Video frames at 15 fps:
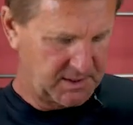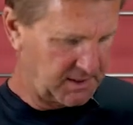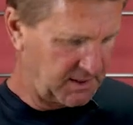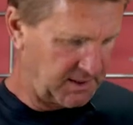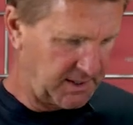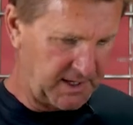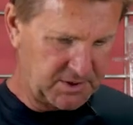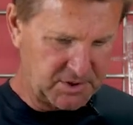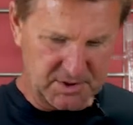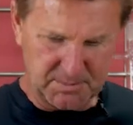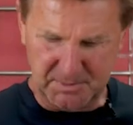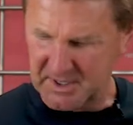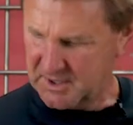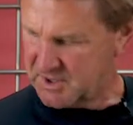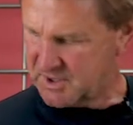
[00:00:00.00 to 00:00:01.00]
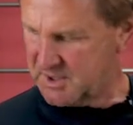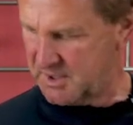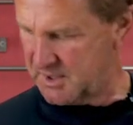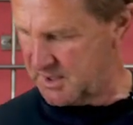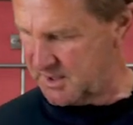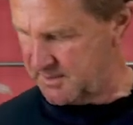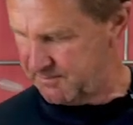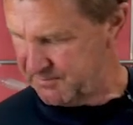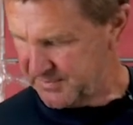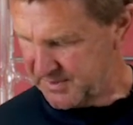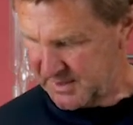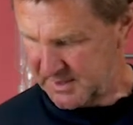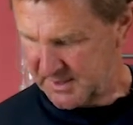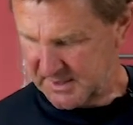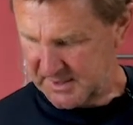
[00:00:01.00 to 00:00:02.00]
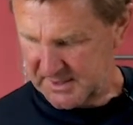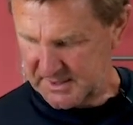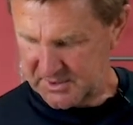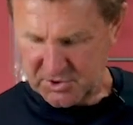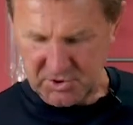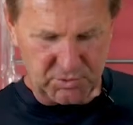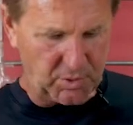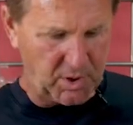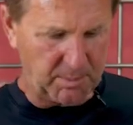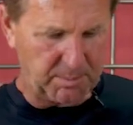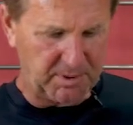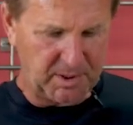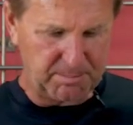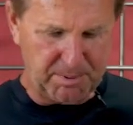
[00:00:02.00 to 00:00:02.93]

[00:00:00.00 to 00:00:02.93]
and that just makes the strawberry